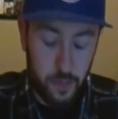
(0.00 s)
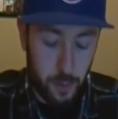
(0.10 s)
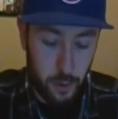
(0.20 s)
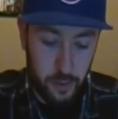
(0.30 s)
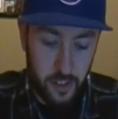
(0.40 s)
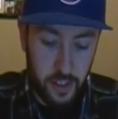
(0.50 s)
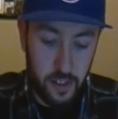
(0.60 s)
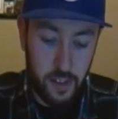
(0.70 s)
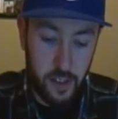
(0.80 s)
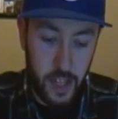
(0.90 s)
this
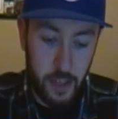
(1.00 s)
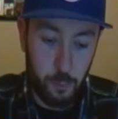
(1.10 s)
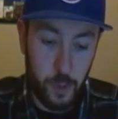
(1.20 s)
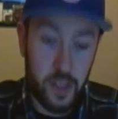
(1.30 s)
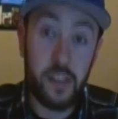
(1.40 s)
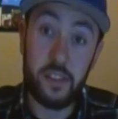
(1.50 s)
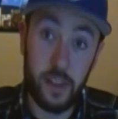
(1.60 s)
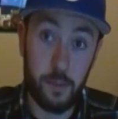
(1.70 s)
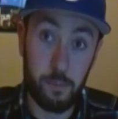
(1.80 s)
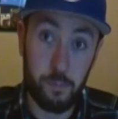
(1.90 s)
person, and released
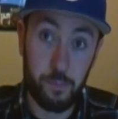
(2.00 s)
it.